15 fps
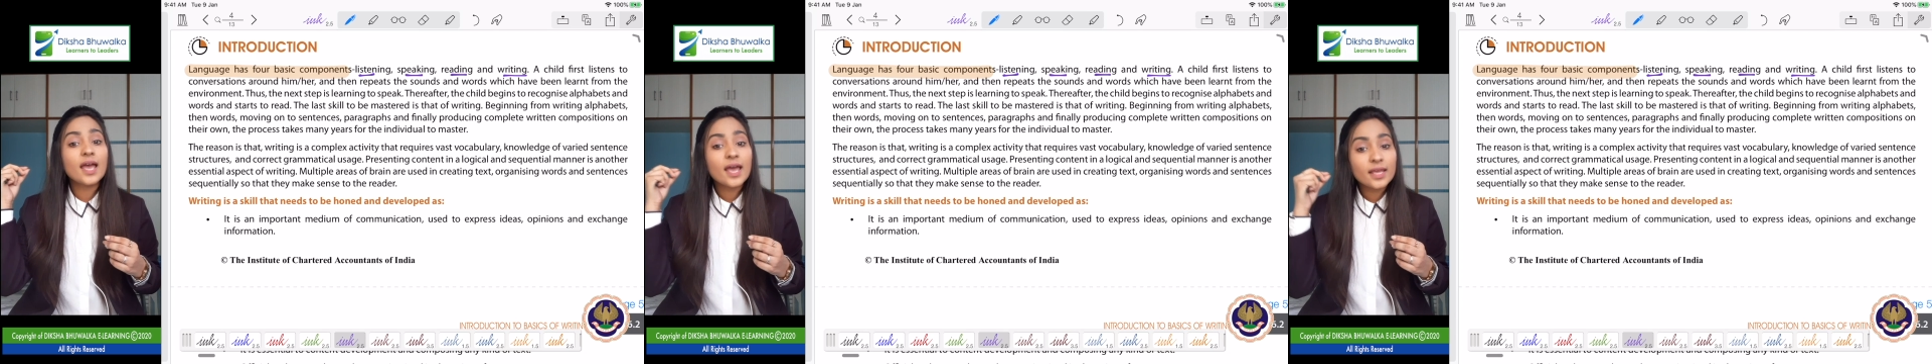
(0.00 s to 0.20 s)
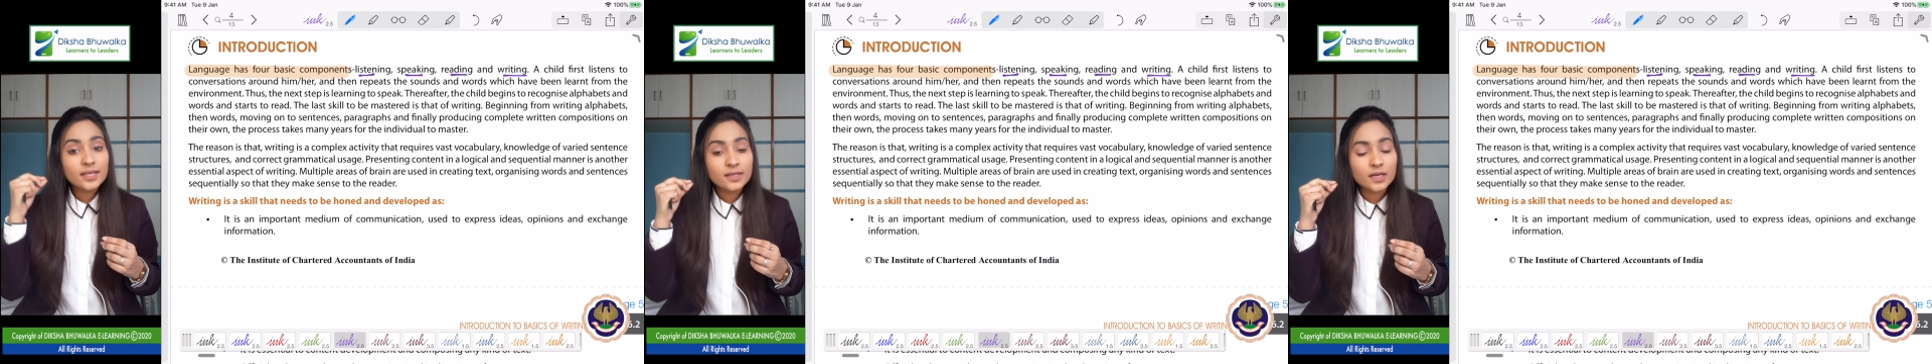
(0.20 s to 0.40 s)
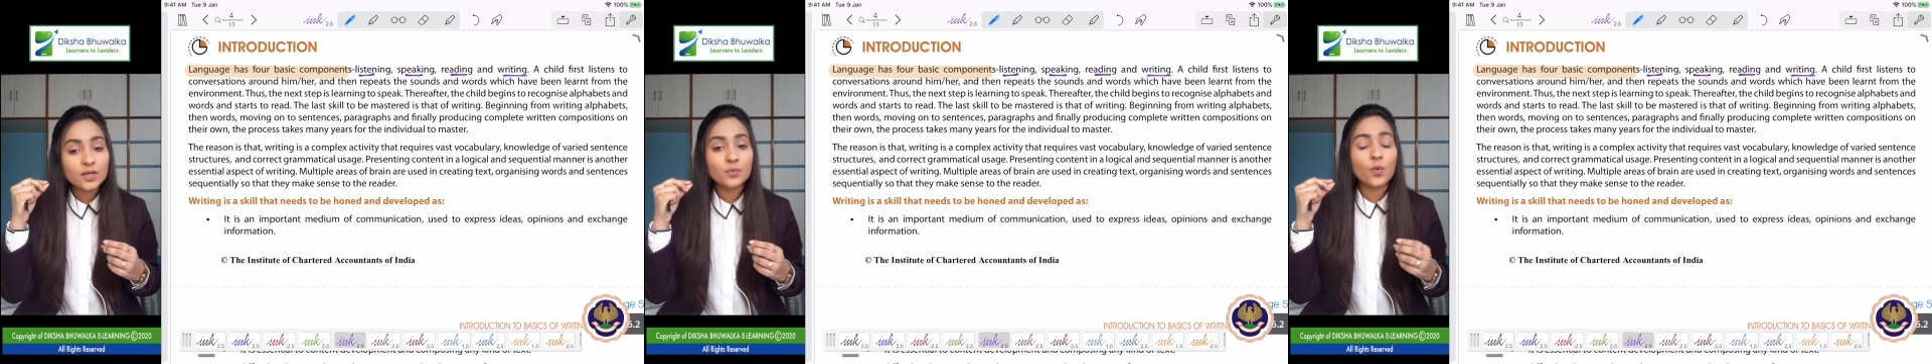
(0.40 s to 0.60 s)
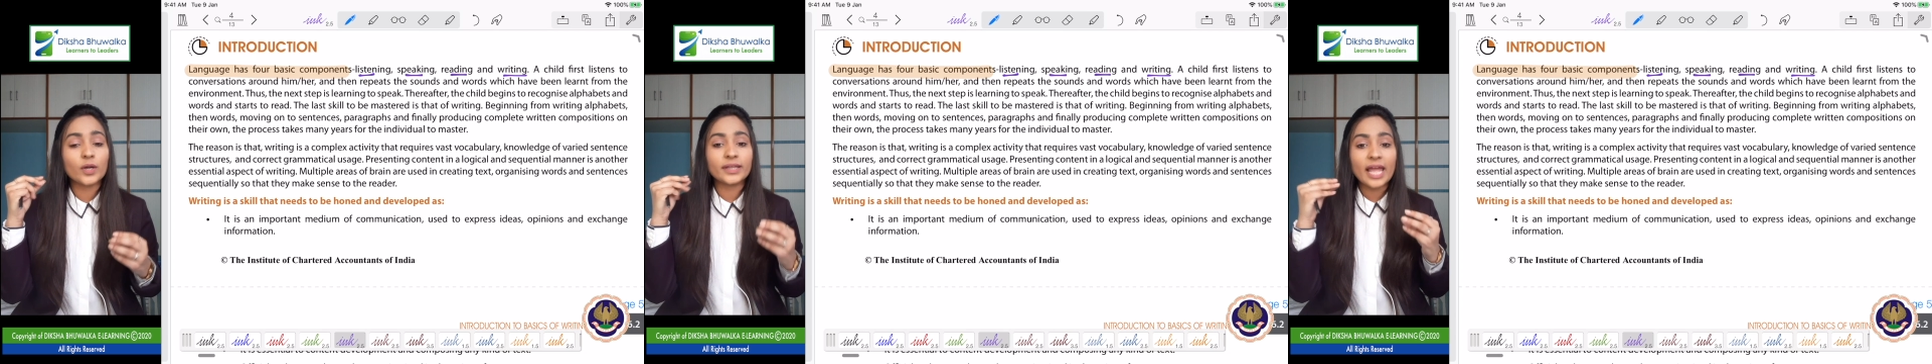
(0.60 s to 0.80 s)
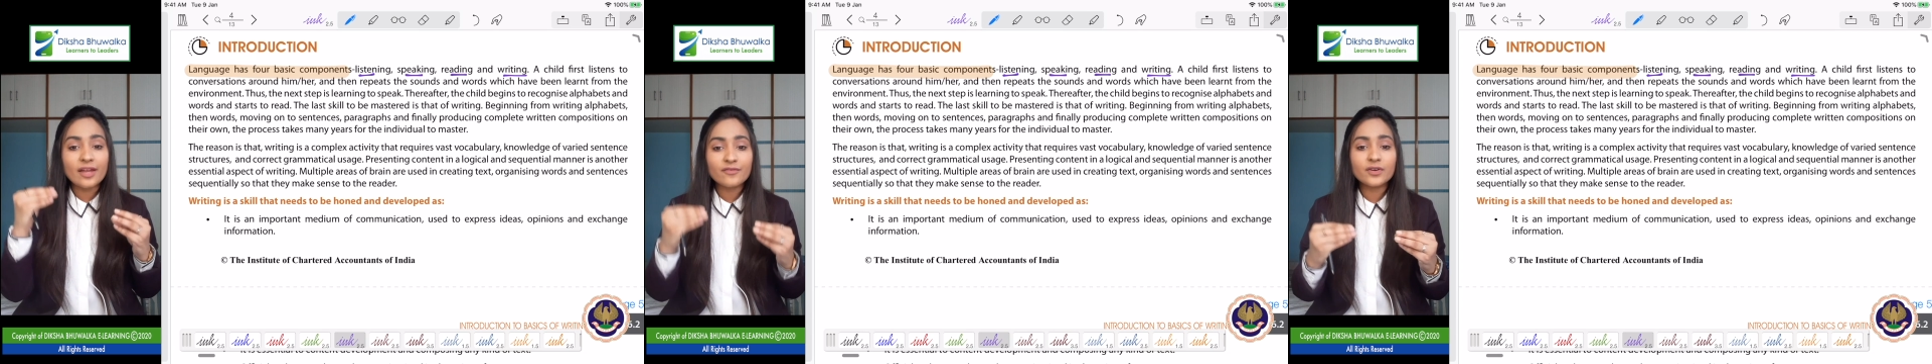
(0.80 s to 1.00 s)
hear
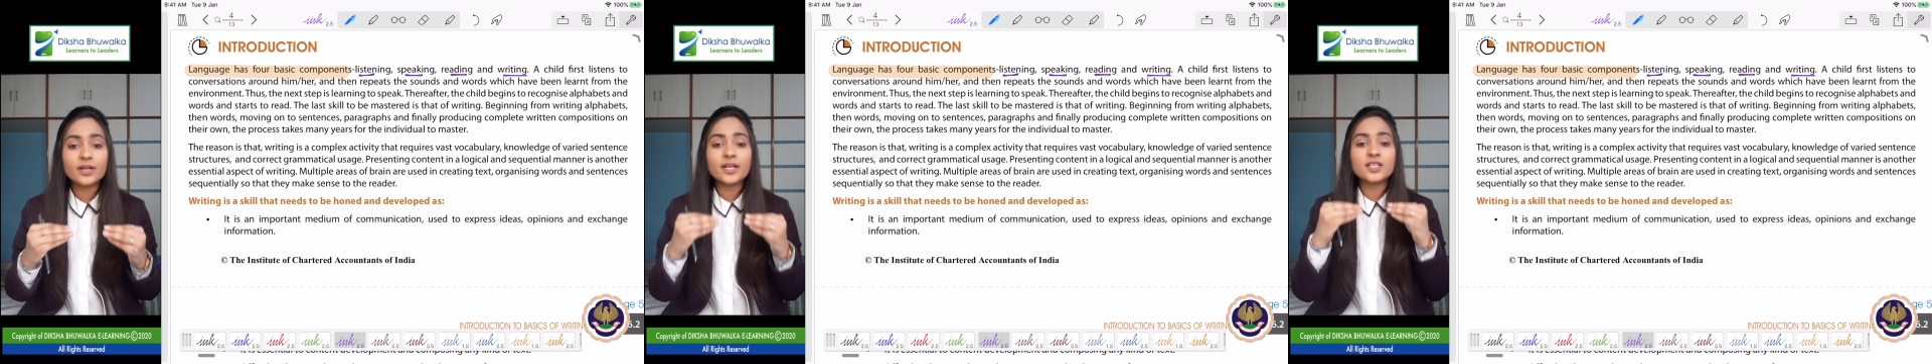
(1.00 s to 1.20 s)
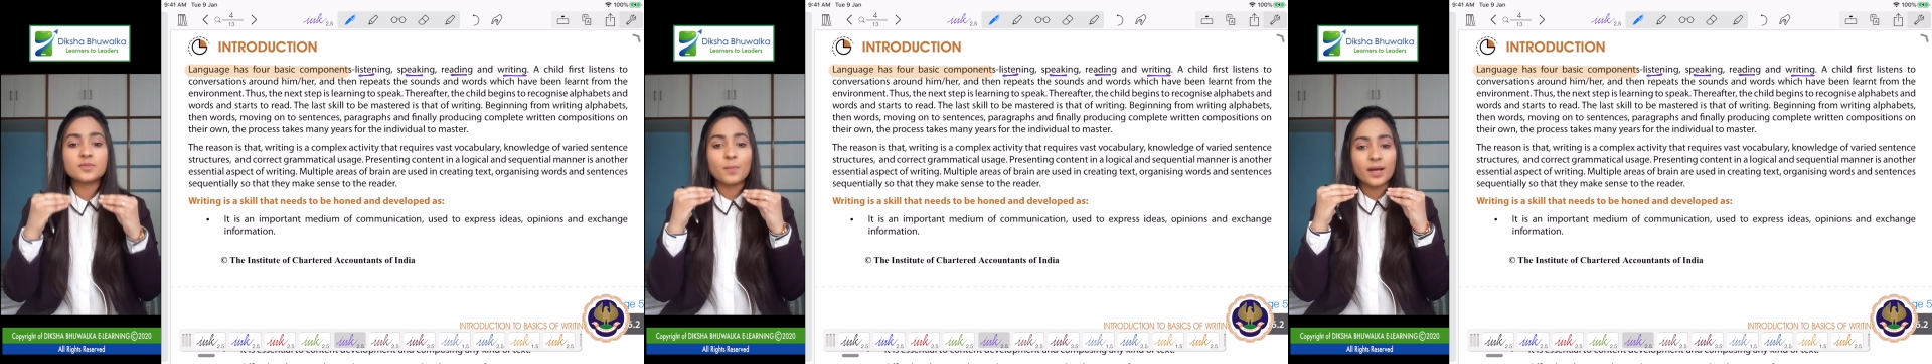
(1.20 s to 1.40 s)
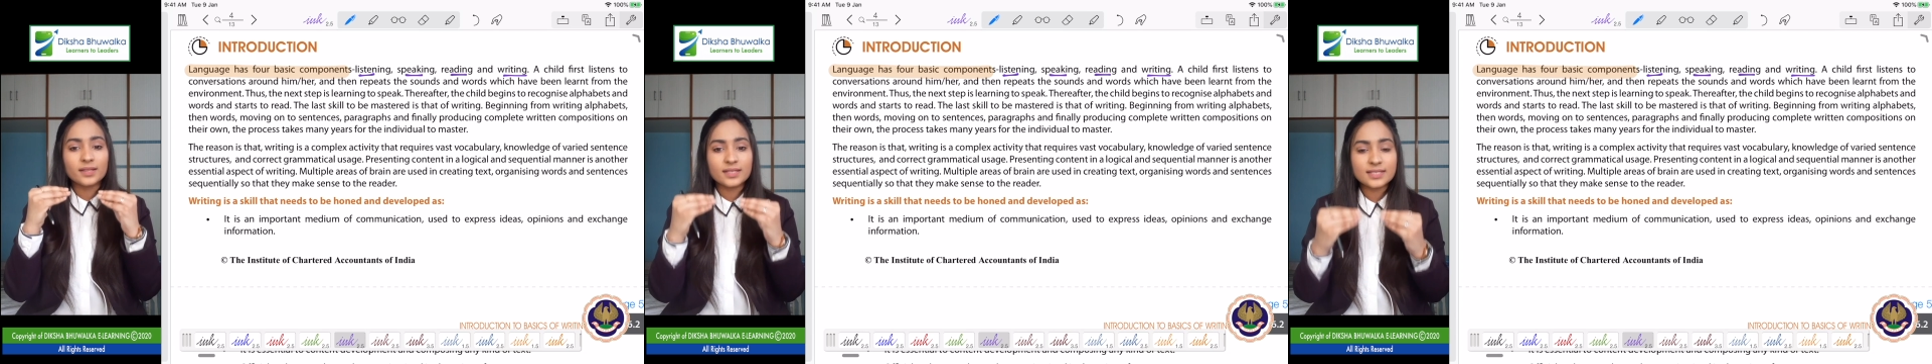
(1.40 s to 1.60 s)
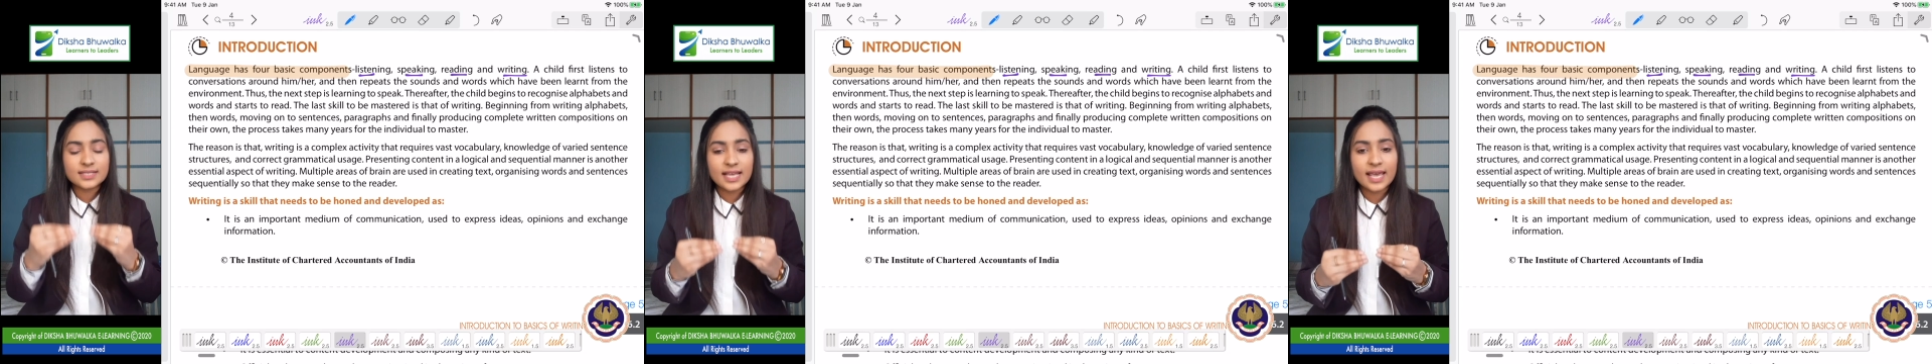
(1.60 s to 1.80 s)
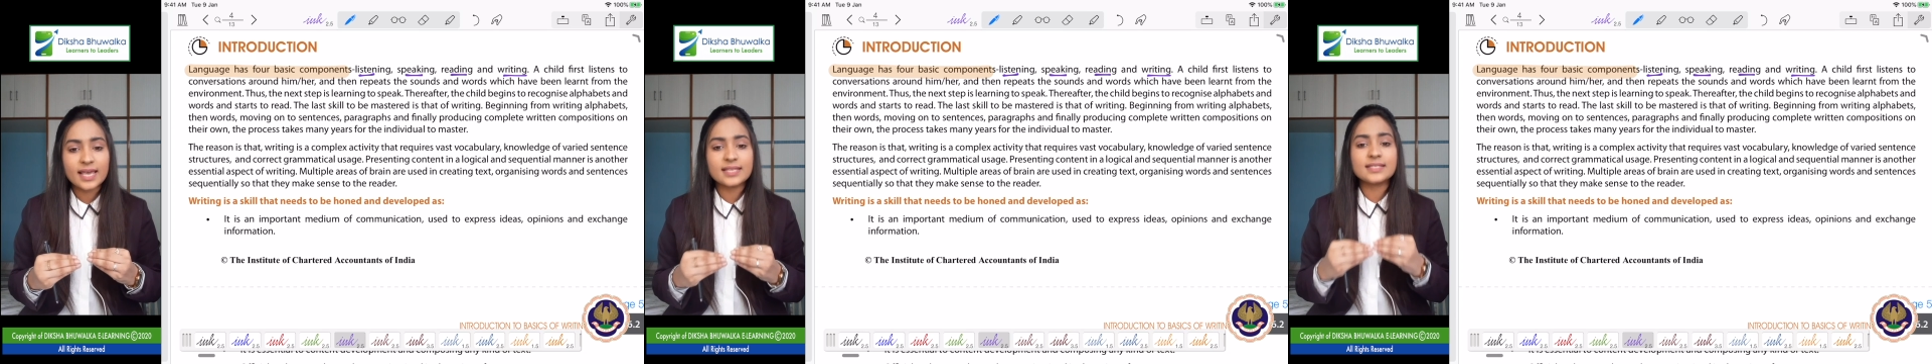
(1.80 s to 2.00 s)
whatever his mother
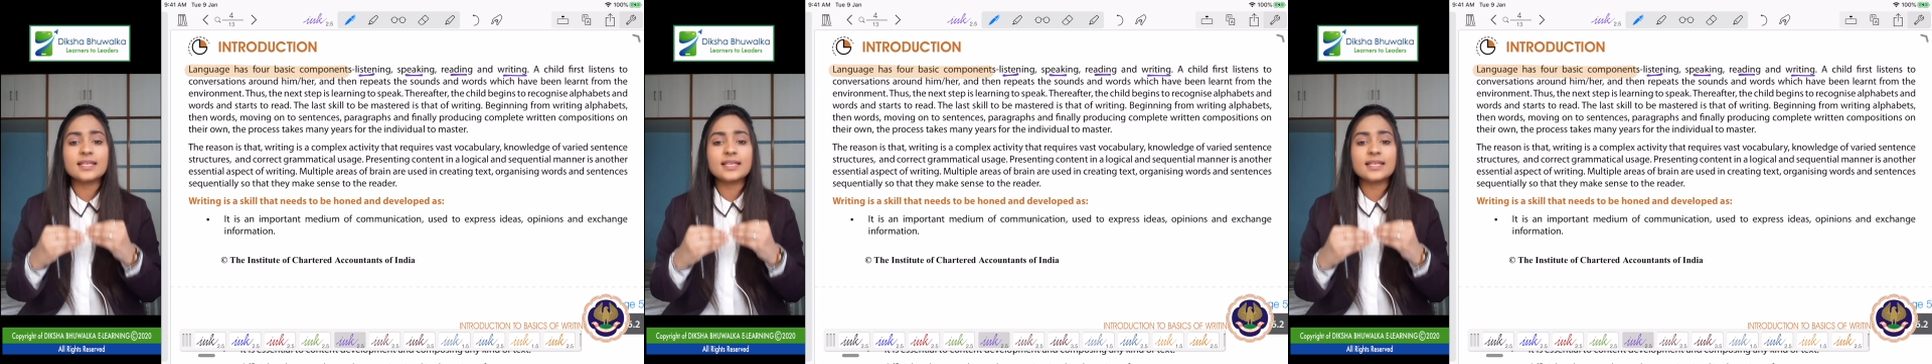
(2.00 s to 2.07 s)
says,